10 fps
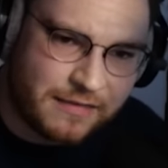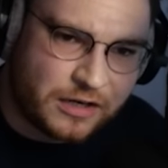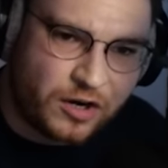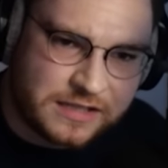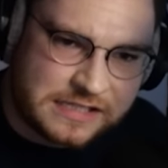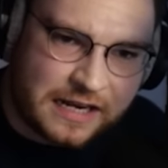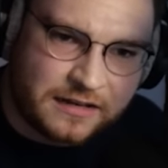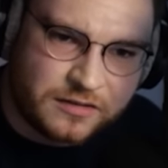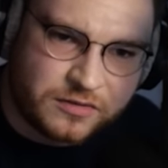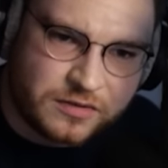And then all of a
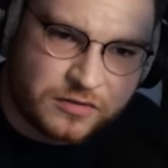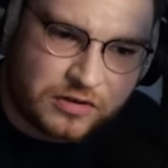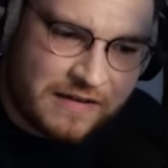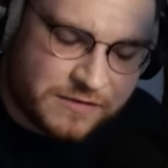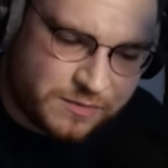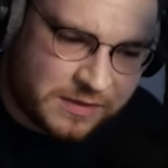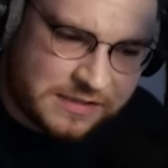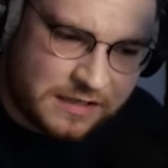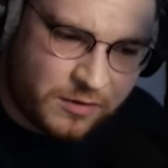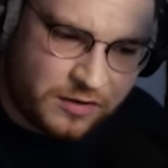sudden, you, you don't have the
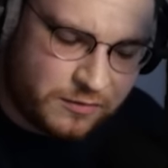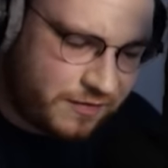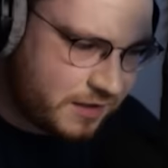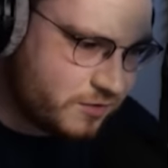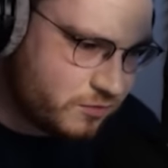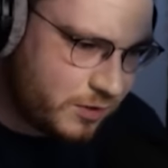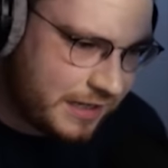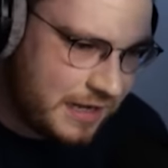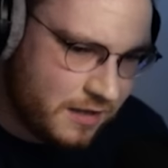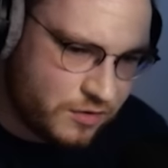sponsor anymore, and you fucking do what?